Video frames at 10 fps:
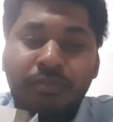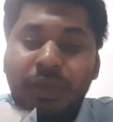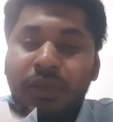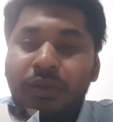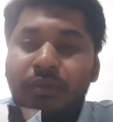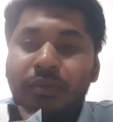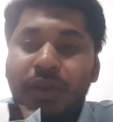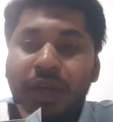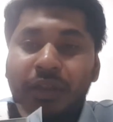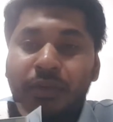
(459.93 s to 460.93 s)
you know
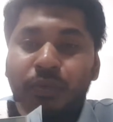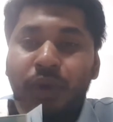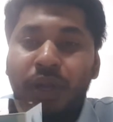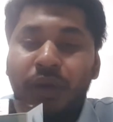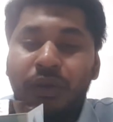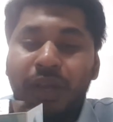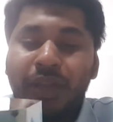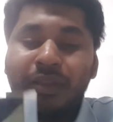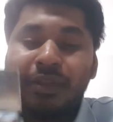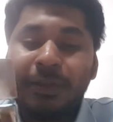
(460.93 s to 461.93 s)
last one hour
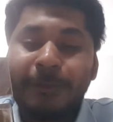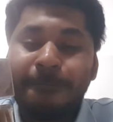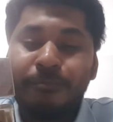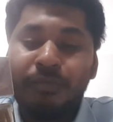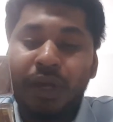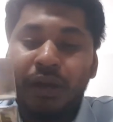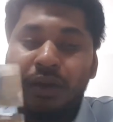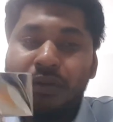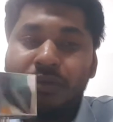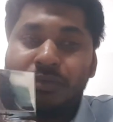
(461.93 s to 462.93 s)
less
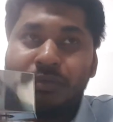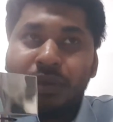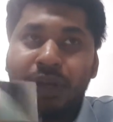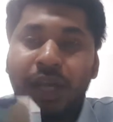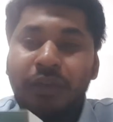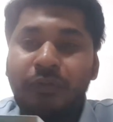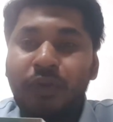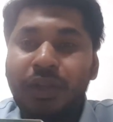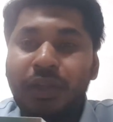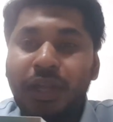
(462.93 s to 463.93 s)
uh, the kind of
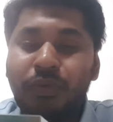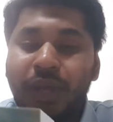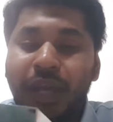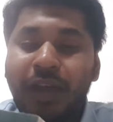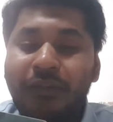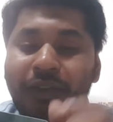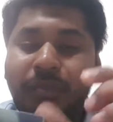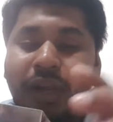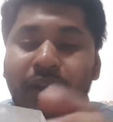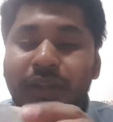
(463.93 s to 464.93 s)
winter that we have in
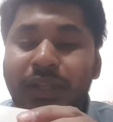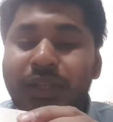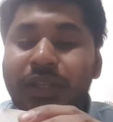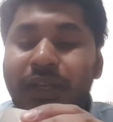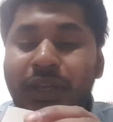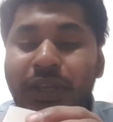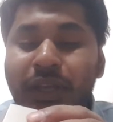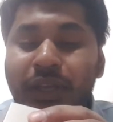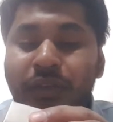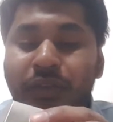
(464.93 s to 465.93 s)
bangladesh
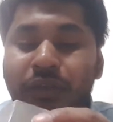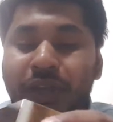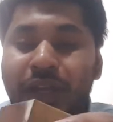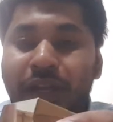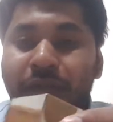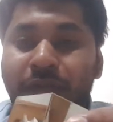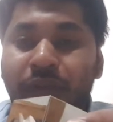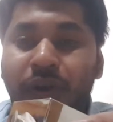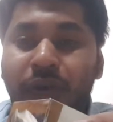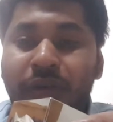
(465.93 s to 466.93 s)
you're going to get around
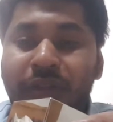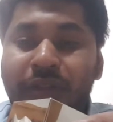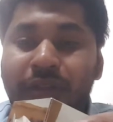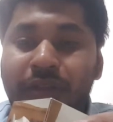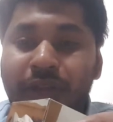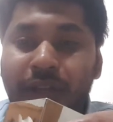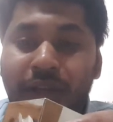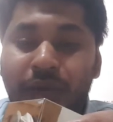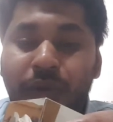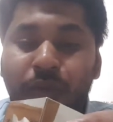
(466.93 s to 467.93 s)
four hours in
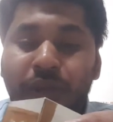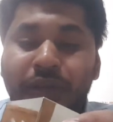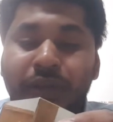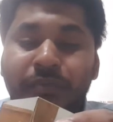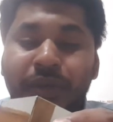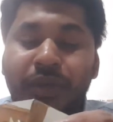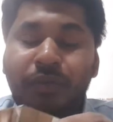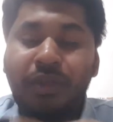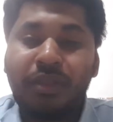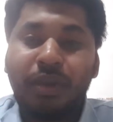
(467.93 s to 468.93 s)
during winter but
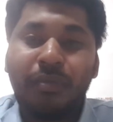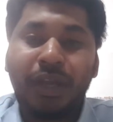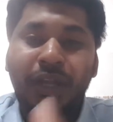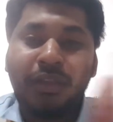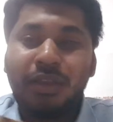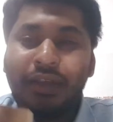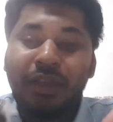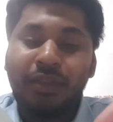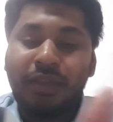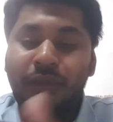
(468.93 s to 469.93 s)
during summer i guess
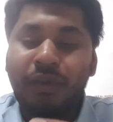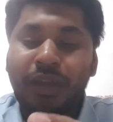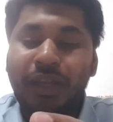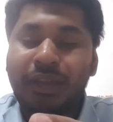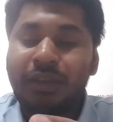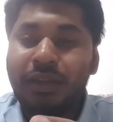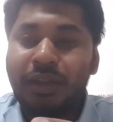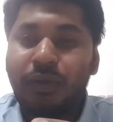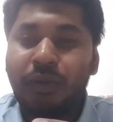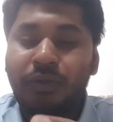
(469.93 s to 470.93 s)
like you're gonna get
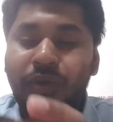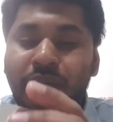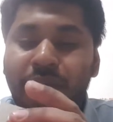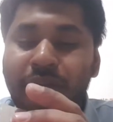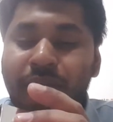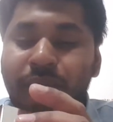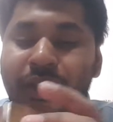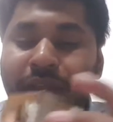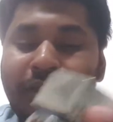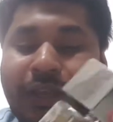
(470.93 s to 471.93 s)
around three hours with this